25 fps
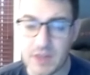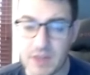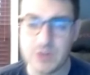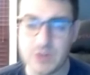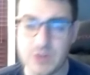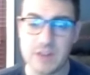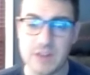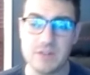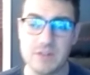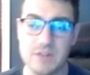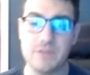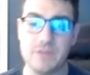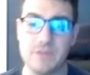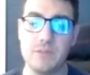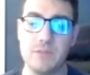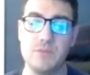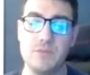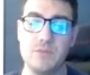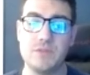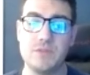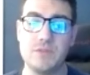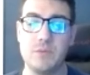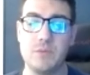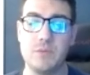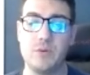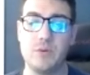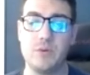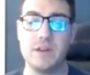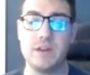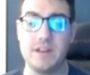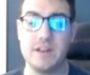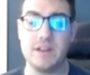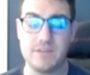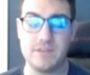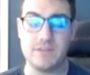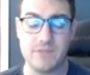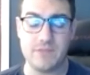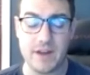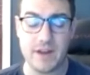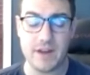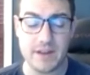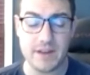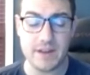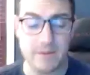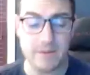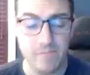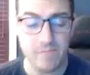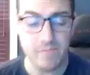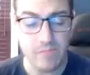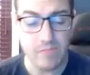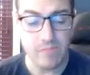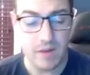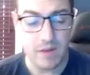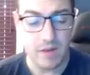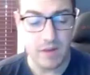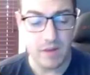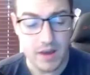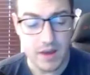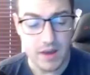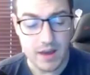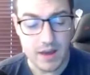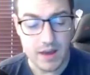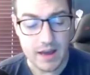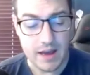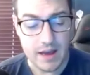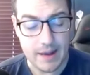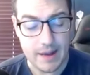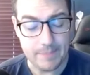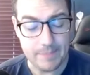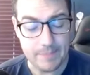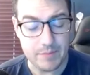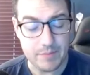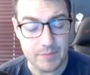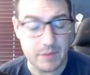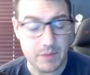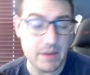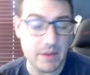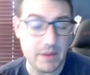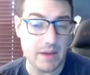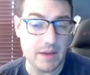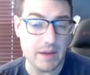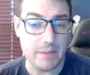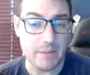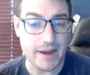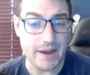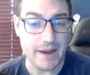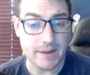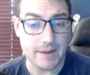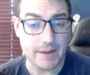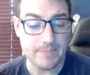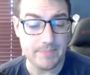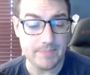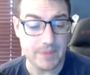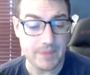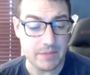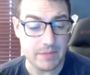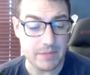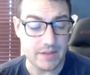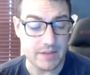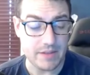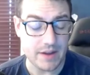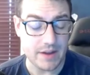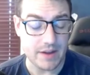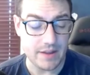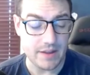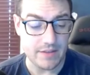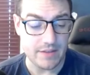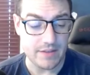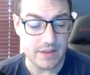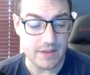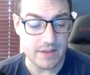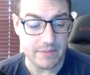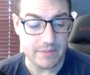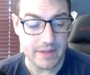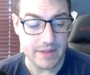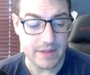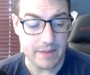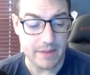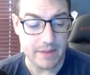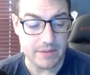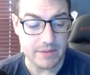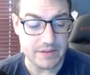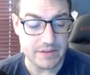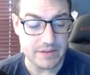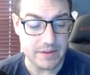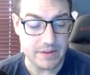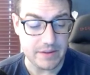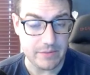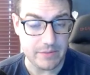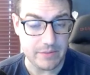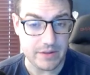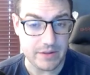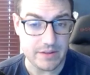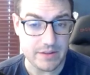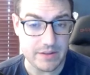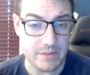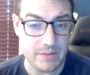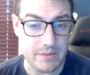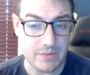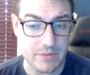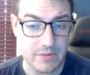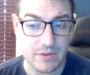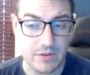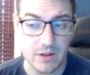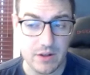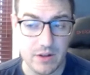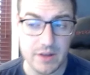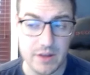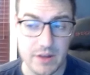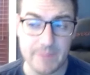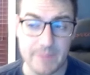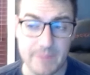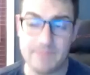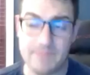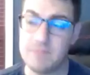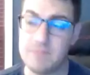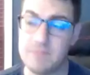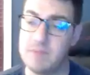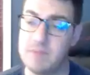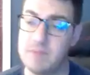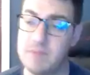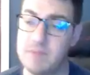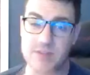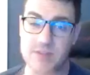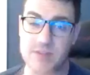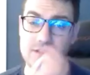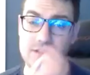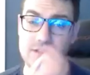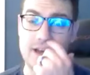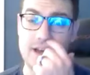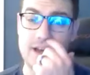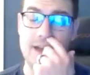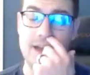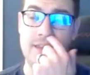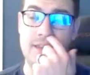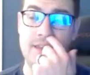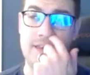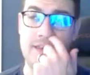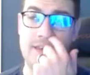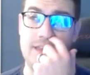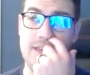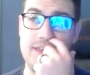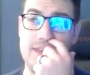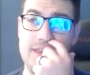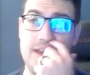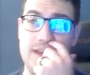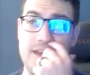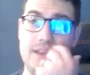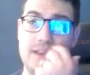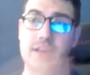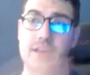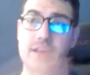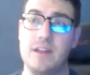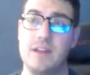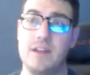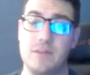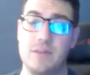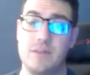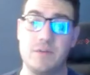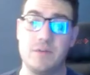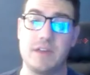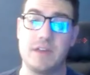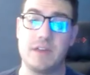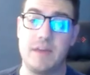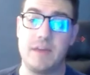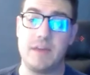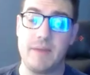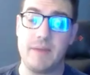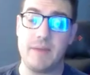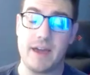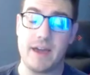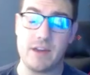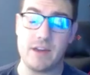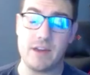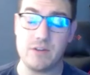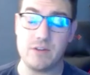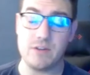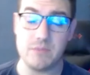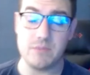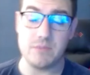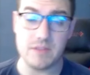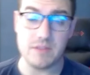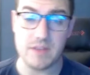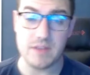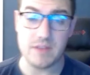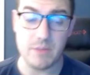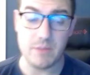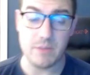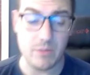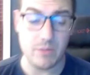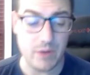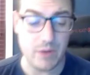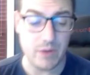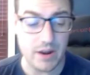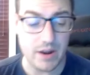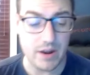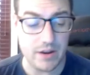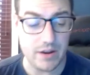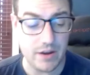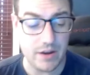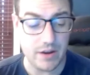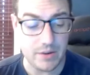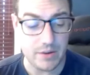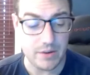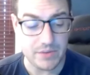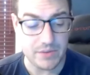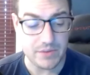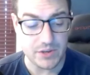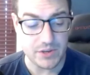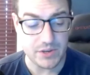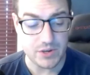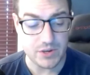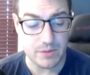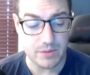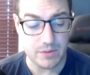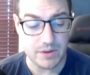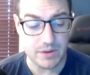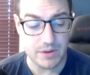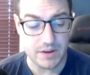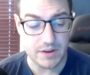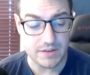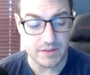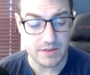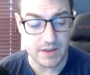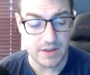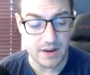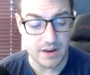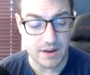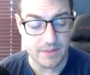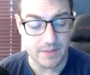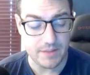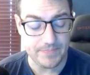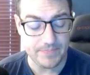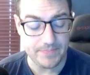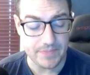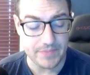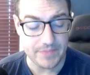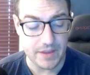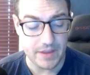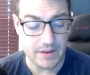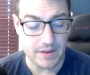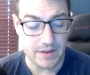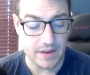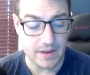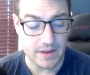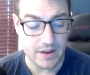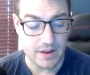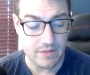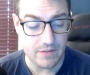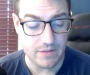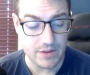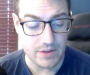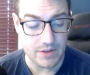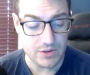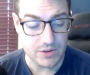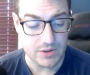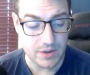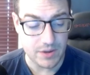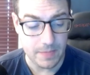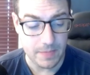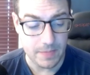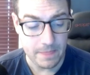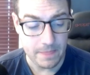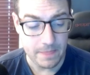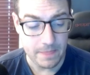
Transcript: Tries looking for the moose in the morning. He doesn't find it, but it may come back. I mean, it's kind of the same thing that happened to Timber. Like Timber saw it, missed the shot, and then another one came back. It could have been the same one. We're not 100% sure, but he does get it. That he did get it eventually.